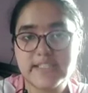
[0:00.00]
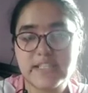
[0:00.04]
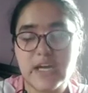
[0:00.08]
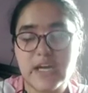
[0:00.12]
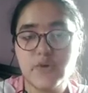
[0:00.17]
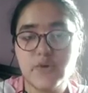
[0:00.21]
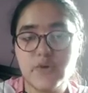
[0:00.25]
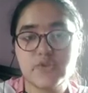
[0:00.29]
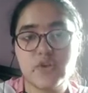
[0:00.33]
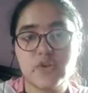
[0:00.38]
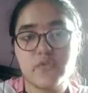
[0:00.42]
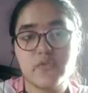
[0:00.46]

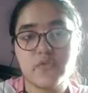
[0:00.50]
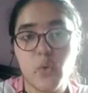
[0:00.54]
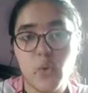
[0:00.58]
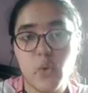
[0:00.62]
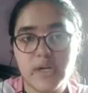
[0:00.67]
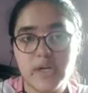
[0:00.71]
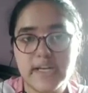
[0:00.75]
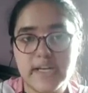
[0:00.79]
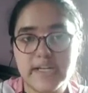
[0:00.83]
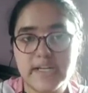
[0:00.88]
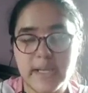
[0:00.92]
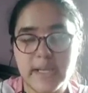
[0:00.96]
house of
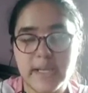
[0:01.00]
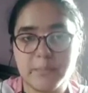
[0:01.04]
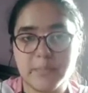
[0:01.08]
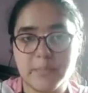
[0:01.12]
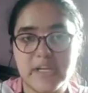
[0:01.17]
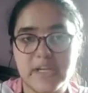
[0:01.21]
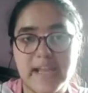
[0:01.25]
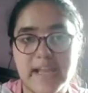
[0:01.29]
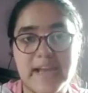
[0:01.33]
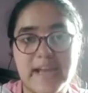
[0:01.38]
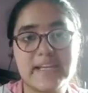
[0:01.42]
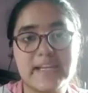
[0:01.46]
Golden
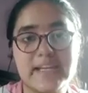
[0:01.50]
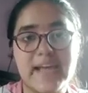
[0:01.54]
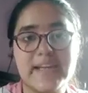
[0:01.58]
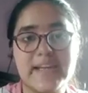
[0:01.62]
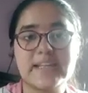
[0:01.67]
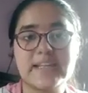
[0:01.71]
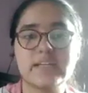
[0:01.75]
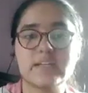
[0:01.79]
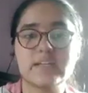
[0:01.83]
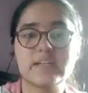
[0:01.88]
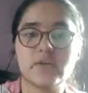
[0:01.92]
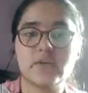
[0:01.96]
Temple and kind
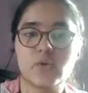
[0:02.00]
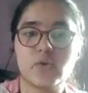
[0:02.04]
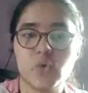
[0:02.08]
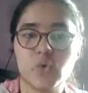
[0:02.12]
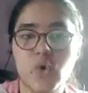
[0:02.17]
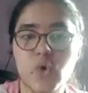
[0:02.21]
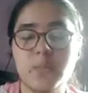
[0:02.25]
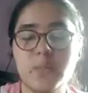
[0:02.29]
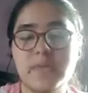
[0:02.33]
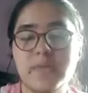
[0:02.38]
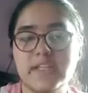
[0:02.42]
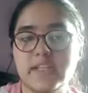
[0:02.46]
of
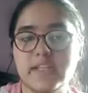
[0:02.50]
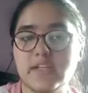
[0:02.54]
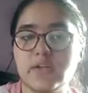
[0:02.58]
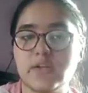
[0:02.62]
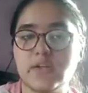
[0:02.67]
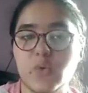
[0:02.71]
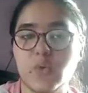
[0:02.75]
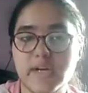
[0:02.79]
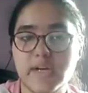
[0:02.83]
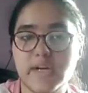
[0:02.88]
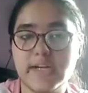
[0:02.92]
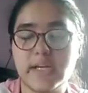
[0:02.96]
roam in the
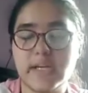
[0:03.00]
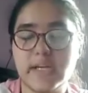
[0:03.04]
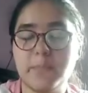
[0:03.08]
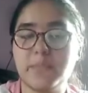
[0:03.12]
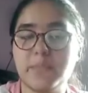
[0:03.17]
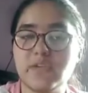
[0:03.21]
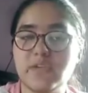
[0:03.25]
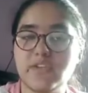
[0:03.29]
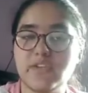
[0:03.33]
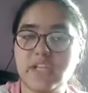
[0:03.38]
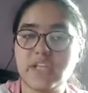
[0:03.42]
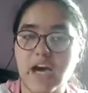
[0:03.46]
Golden
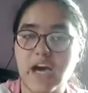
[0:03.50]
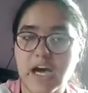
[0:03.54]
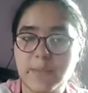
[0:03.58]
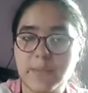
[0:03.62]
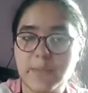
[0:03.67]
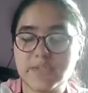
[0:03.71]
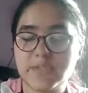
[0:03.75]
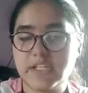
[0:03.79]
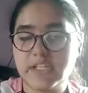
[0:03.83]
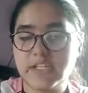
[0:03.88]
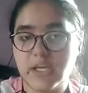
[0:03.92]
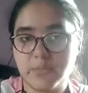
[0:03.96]
Temple with
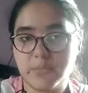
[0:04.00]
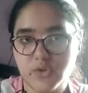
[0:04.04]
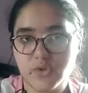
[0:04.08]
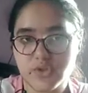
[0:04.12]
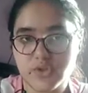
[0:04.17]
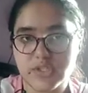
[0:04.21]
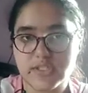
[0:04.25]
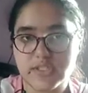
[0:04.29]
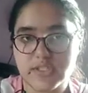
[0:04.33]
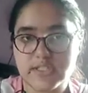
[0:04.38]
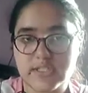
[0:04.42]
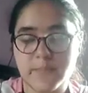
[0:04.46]
arms and
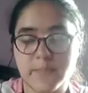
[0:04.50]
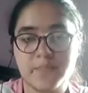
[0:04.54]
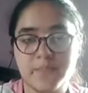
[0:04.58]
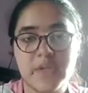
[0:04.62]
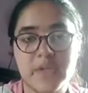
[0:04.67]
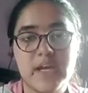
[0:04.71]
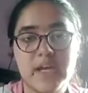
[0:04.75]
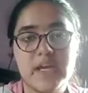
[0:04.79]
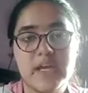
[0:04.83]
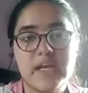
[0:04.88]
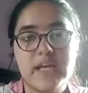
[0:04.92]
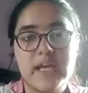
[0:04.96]
emotions
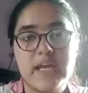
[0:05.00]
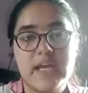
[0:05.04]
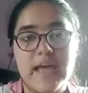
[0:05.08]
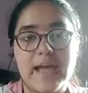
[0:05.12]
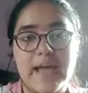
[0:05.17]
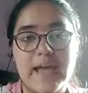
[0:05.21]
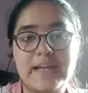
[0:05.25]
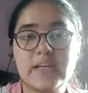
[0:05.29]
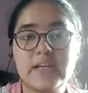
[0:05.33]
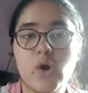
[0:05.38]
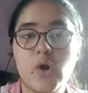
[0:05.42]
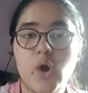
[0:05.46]

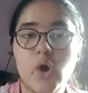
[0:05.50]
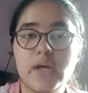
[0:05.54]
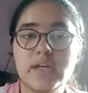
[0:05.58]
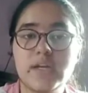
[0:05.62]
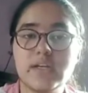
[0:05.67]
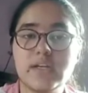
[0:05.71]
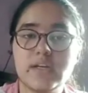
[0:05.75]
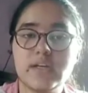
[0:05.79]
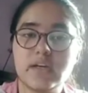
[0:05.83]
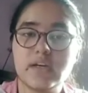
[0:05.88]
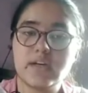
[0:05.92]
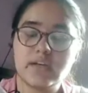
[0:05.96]
And on,
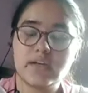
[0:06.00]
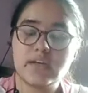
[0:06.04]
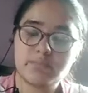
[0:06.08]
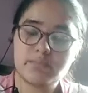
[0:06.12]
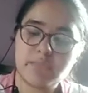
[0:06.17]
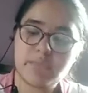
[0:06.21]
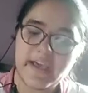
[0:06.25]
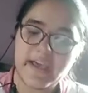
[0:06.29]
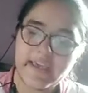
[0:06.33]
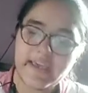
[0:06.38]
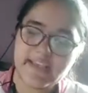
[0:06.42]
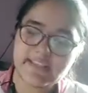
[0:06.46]
uh,
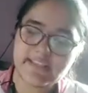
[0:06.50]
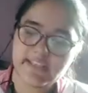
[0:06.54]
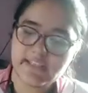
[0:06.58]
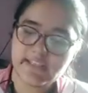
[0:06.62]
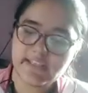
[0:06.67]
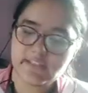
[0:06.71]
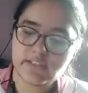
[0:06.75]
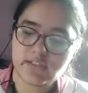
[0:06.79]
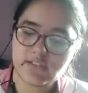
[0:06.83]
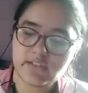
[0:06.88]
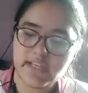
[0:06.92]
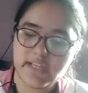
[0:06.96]
as I
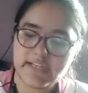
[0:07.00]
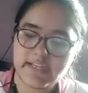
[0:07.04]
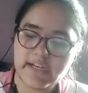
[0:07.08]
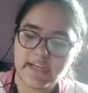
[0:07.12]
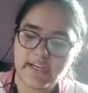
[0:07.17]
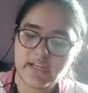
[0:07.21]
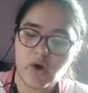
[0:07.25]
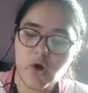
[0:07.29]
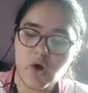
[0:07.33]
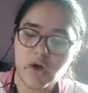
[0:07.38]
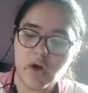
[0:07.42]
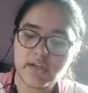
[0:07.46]
stated,
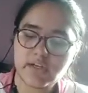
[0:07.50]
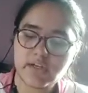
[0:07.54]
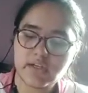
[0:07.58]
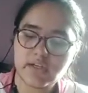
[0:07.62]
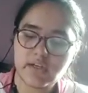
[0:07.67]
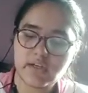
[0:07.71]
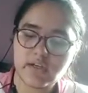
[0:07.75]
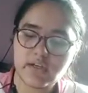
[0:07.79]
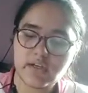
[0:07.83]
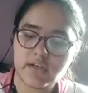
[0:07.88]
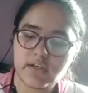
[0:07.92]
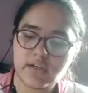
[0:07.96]
on
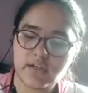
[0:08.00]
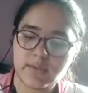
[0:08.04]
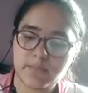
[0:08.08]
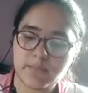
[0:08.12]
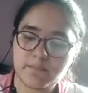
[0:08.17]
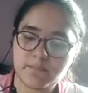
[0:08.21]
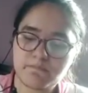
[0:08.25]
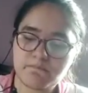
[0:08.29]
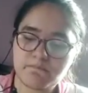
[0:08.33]
uh,